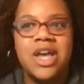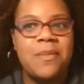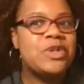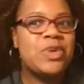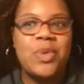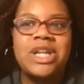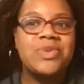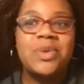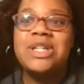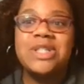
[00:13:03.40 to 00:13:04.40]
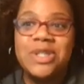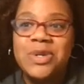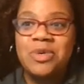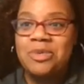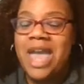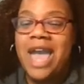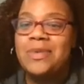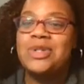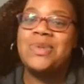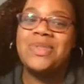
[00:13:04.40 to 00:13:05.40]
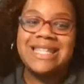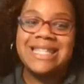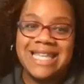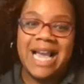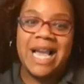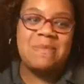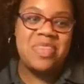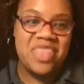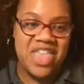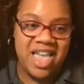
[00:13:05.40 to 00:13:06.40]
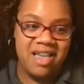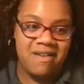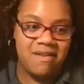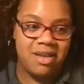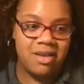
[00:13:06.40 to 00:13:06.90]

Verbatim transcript: summer 2022, we'll be able to do the same thing.